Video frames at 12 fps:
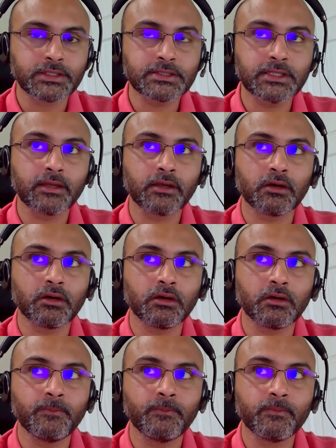just like
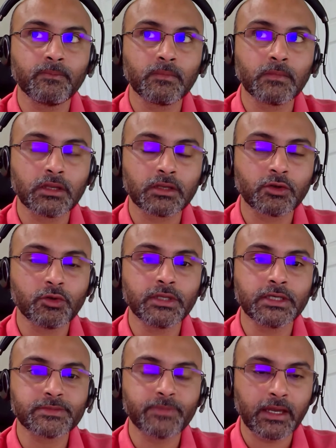2
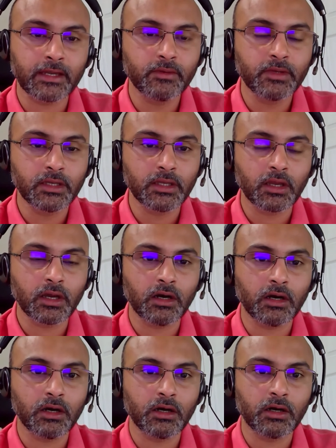days back we
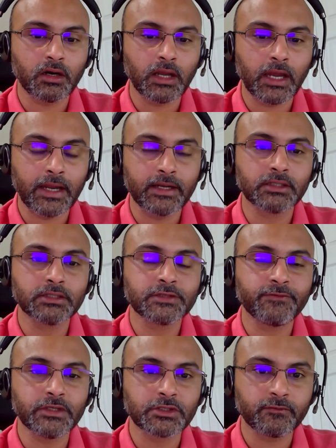added this
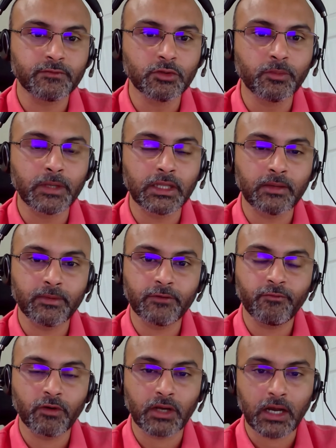feature of loop
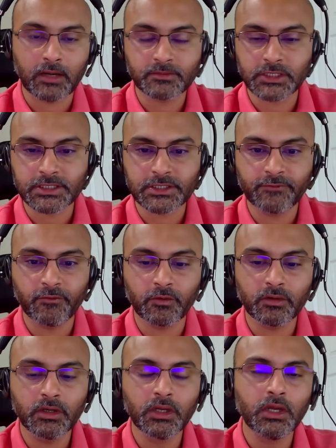alignment for
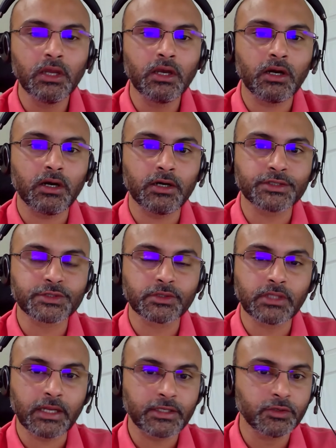ARM64, so
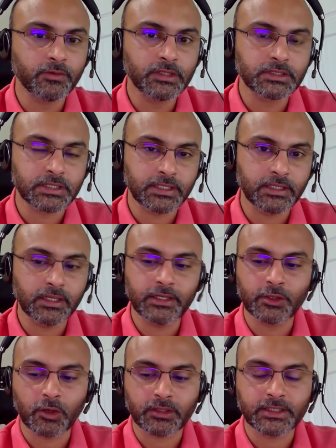that you will see
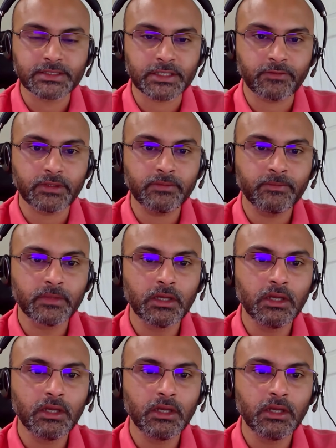in .NET 7.